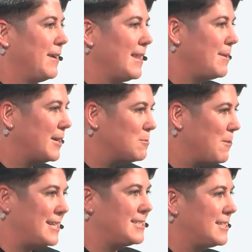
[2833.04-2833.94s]
really, because
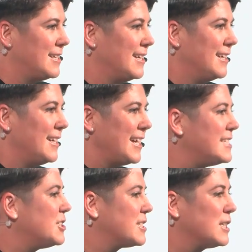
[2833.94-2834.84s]
waste
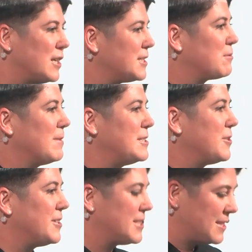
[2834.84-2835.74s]
is just a lost
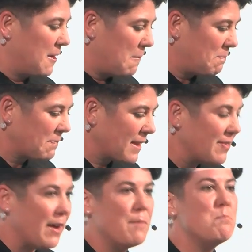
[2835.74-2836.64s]
resource.
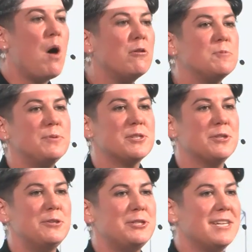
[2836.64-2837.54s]
There are multiple
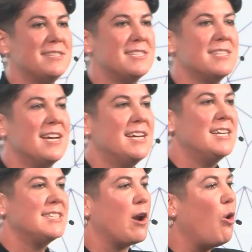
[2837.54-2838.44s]
solutions
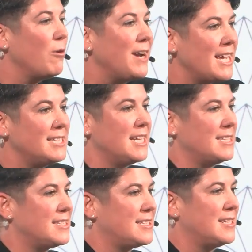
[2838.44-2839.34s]
that already
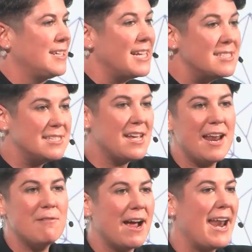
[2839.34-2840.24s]
exist. As a
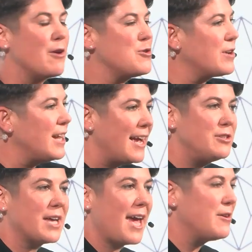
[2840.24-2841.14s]
designer right now, you can
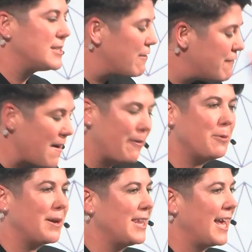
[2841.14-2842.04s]
educate yourself very
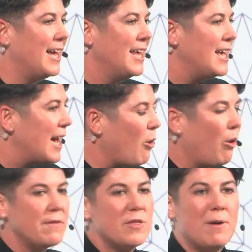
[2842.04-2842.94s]
quickly on
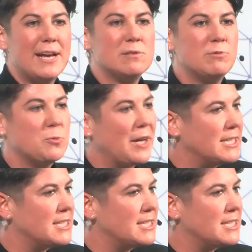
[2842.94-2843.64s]
all of the ways in which we can